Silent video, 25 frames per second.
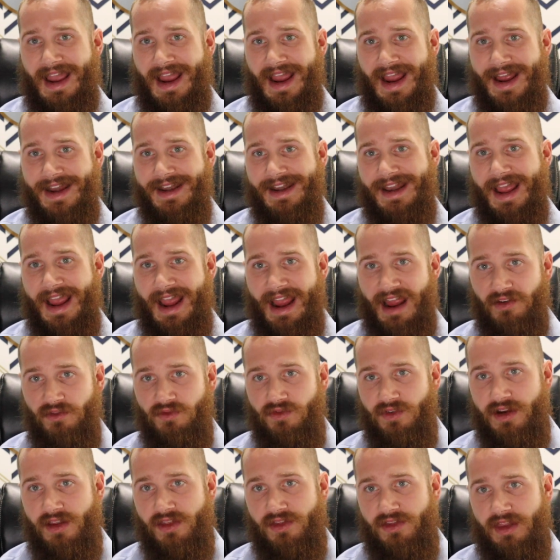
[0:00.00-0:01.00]
and
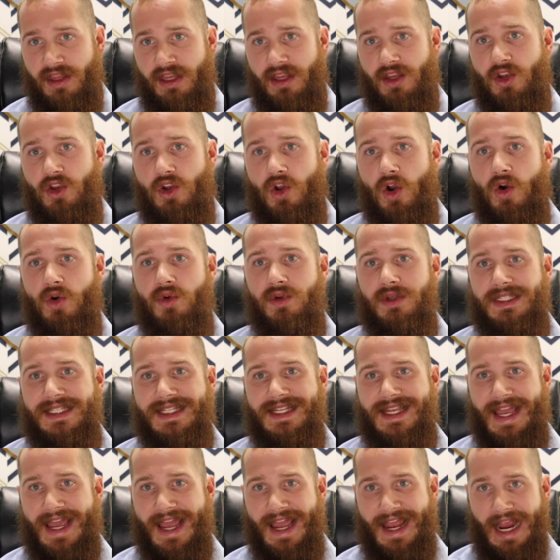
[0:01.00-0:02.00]
everything goes
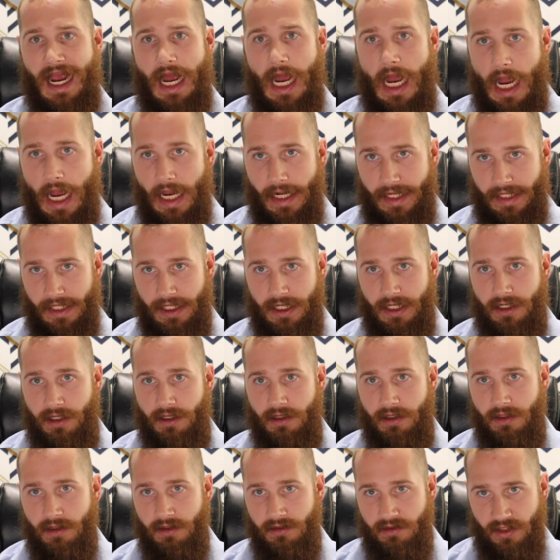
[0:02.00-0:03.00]
chaotic.
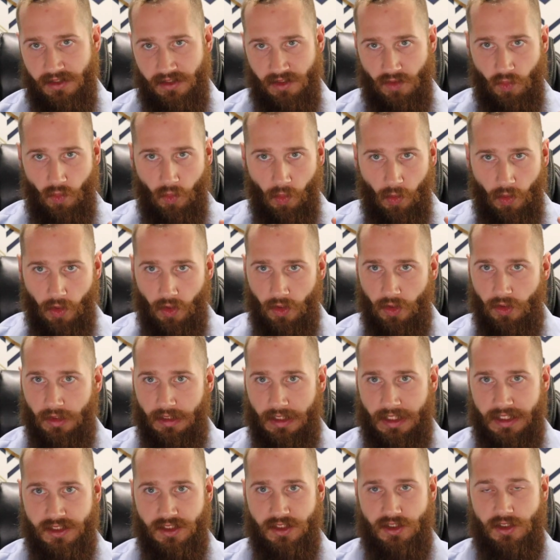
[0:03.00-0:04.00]
That the
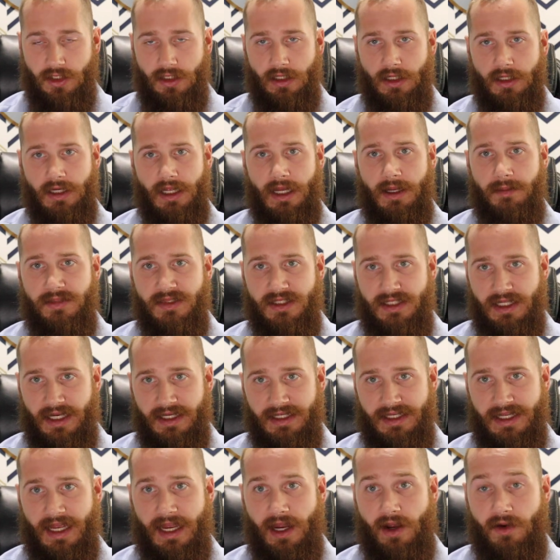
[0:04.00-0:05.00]
world gets turned
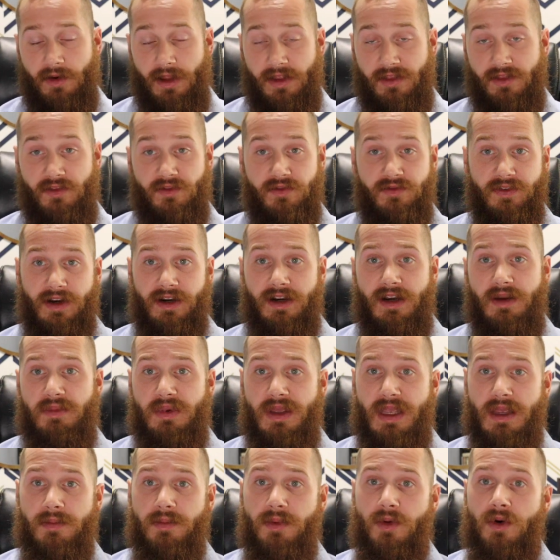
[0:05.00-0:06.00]
upside down, and the very
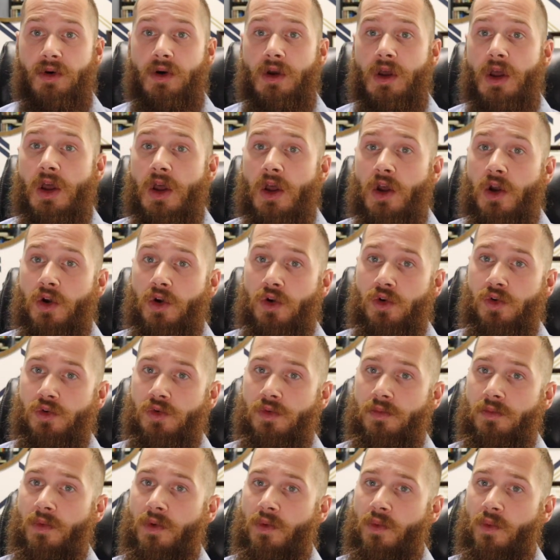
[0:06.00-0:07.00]
people
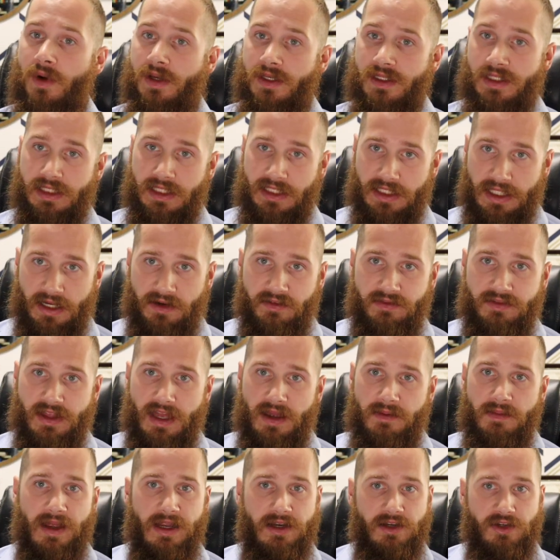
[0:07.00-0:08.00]
whom once loved
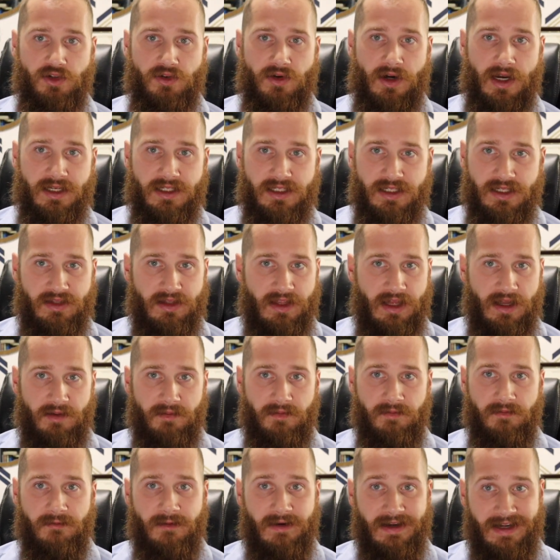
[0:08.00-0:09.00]
them and trusted
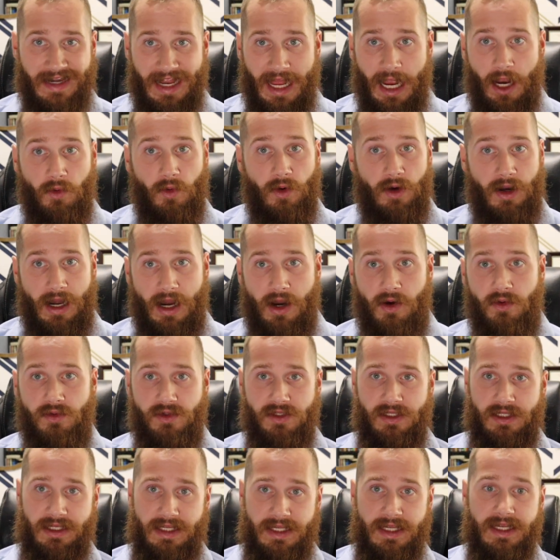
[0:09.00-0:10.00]
them now are out
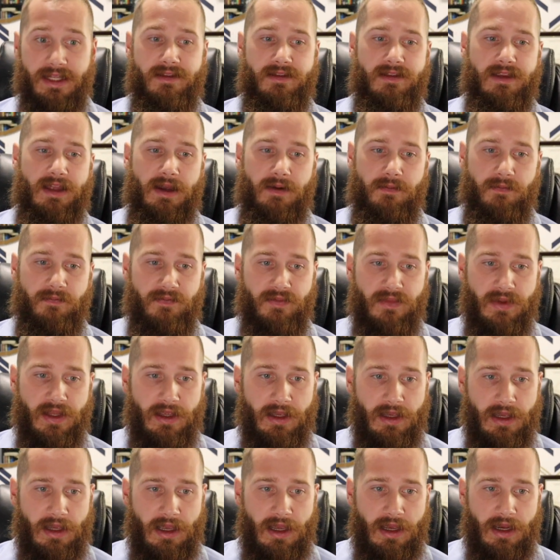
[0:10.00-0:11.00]
to get them.
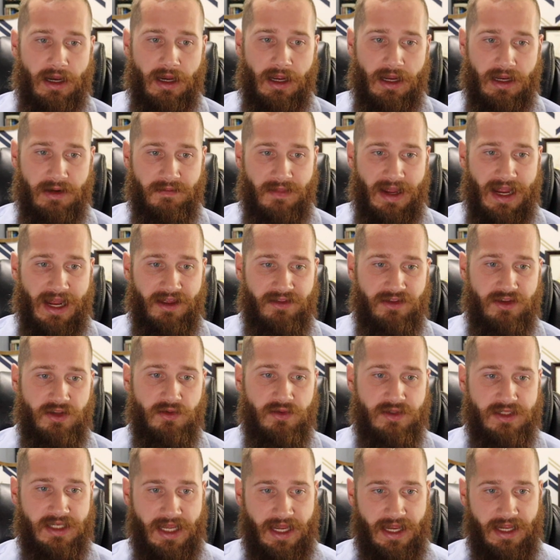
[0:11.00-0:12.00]
Uh, in
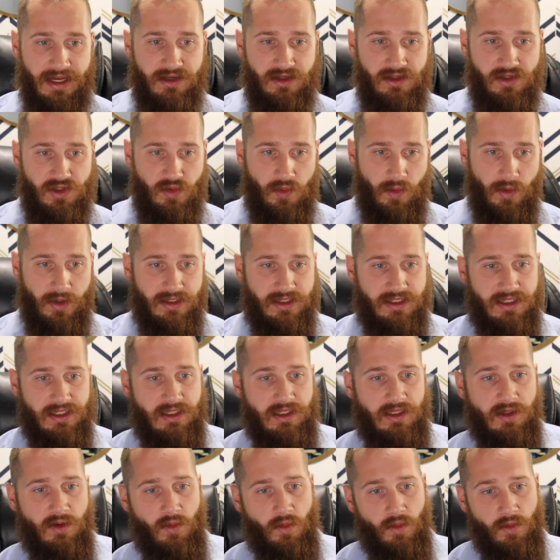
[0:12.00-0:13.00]
Matthew 10
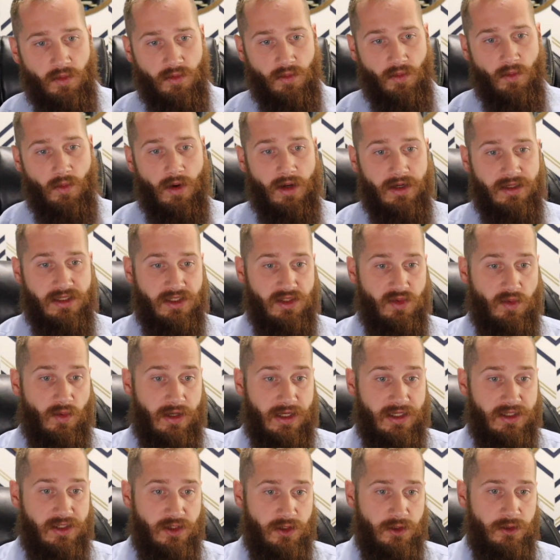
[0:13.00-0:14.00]
21 to
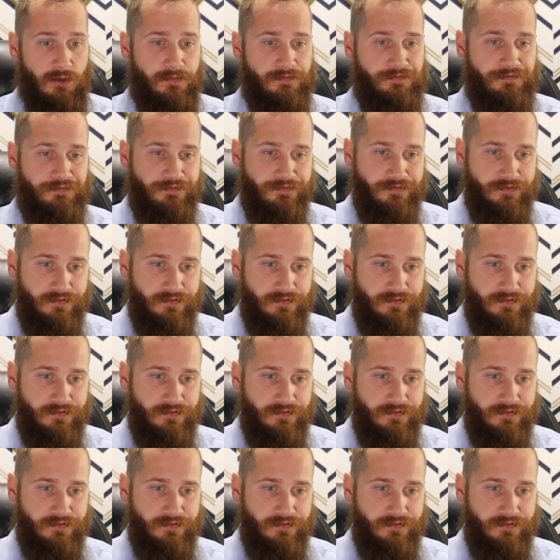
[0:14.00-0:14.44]
22,